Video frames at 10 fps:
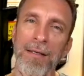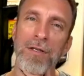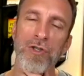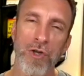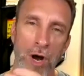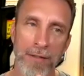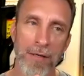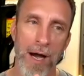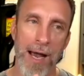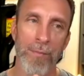sauna
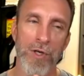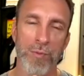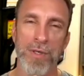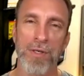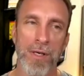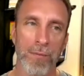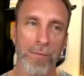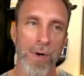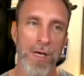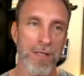time, which we
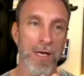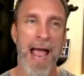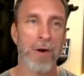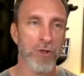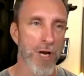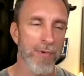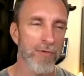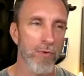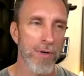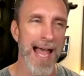was couch time
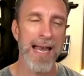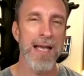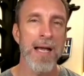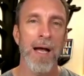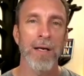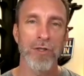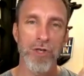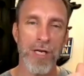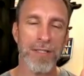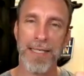before that,
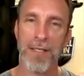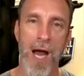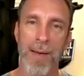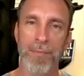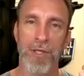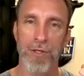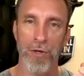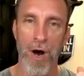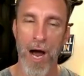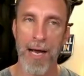just getting time to
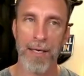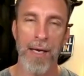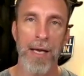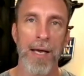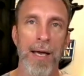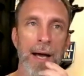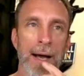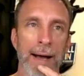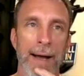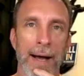talk,
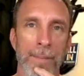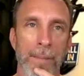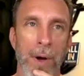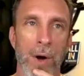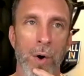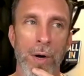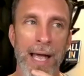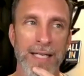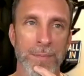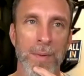um,
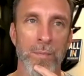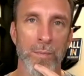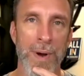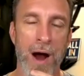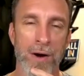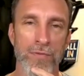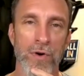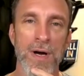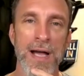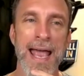has been
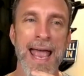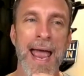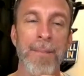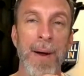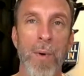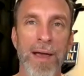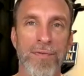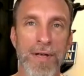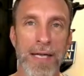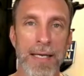powerful. And my wife
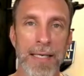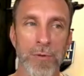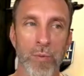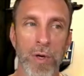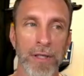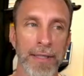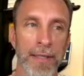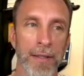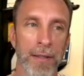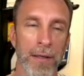is
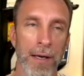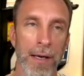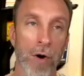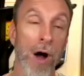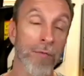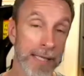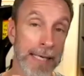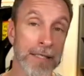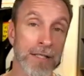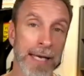willing, often the
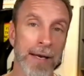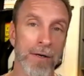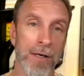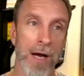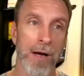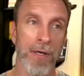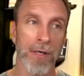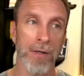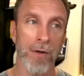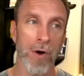instigator of a,
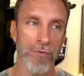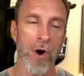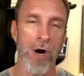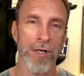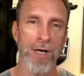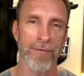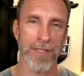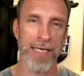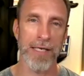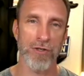the hard
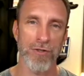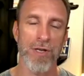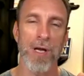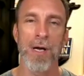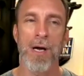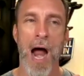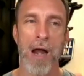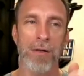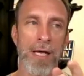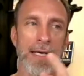conversations. I
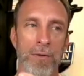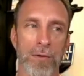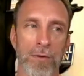don't like,